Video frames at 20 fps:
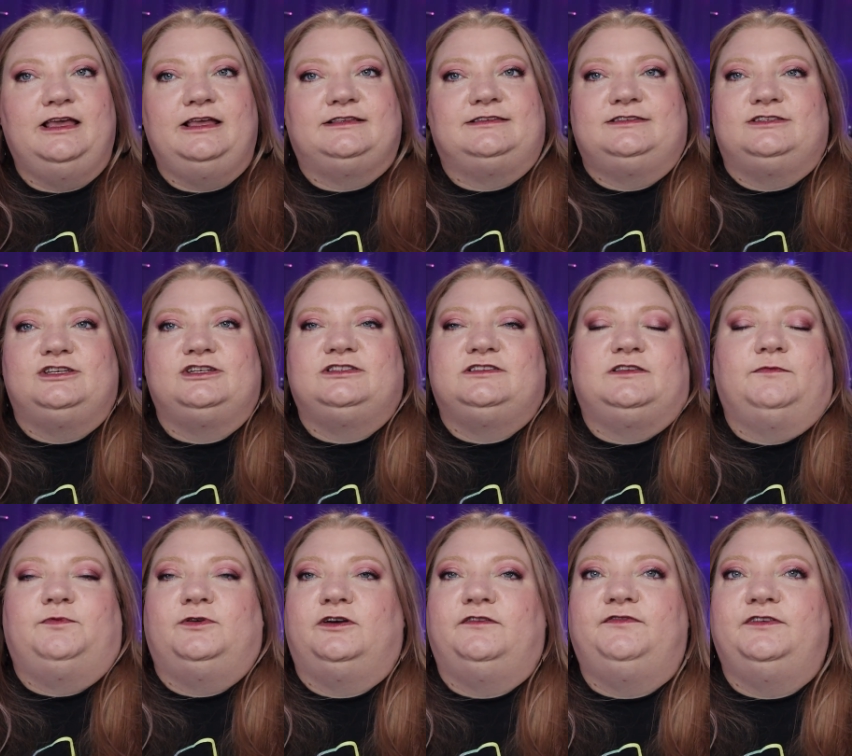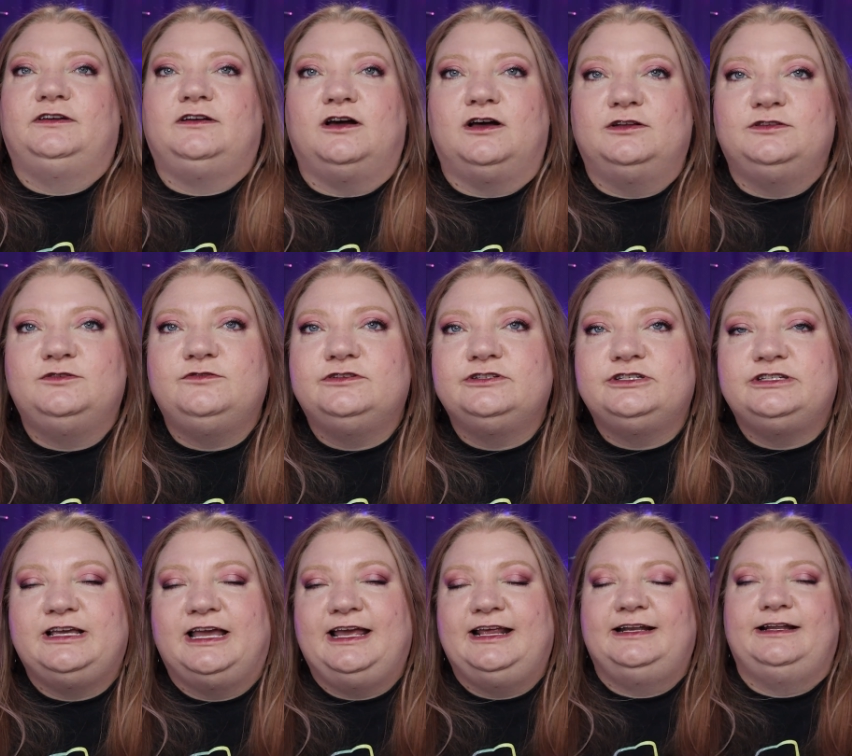It's just the perfect contour
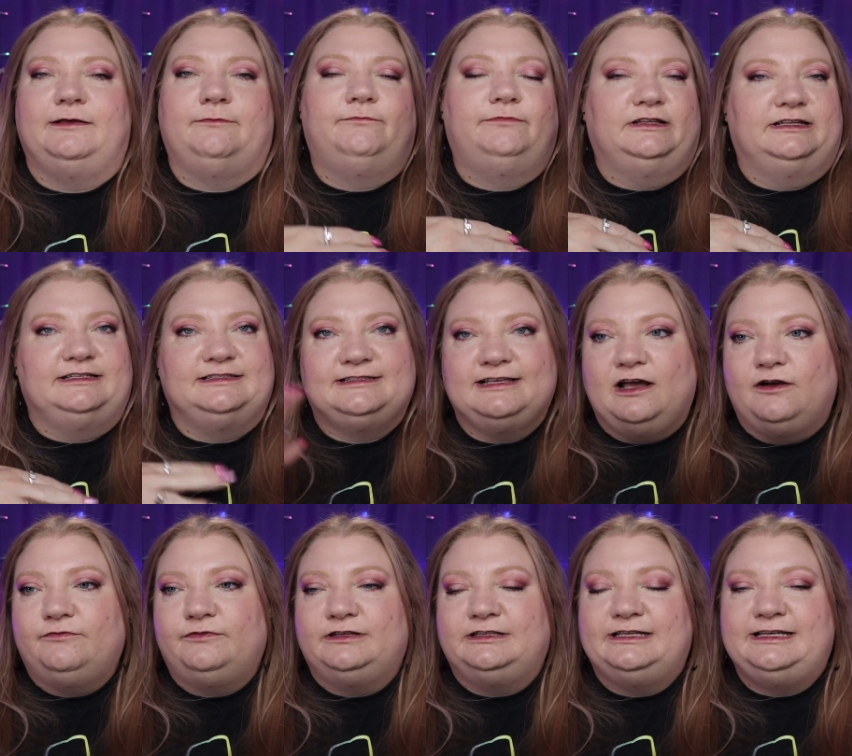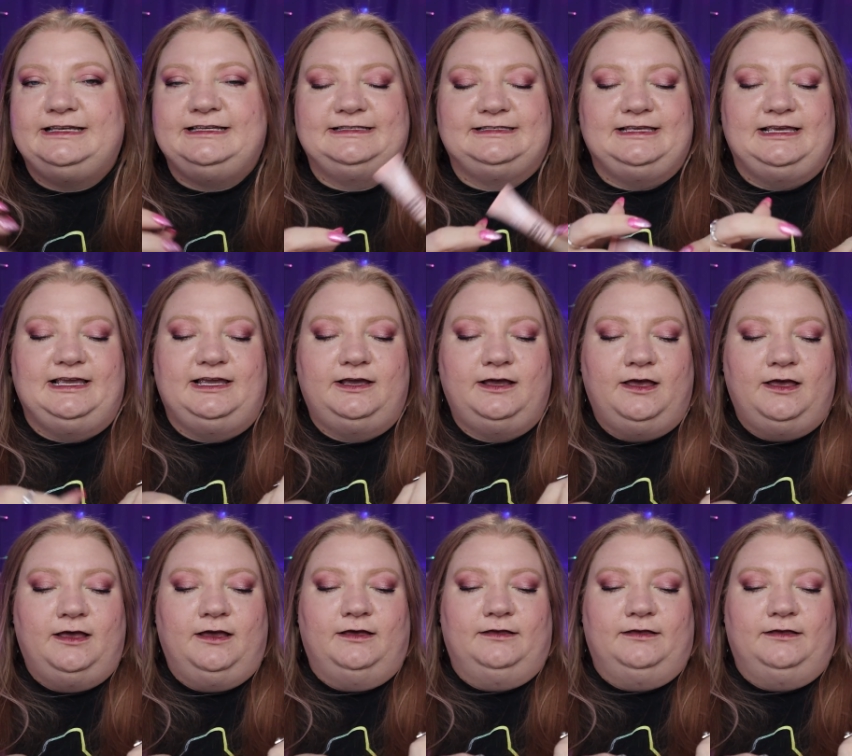shade. It blends out really easy.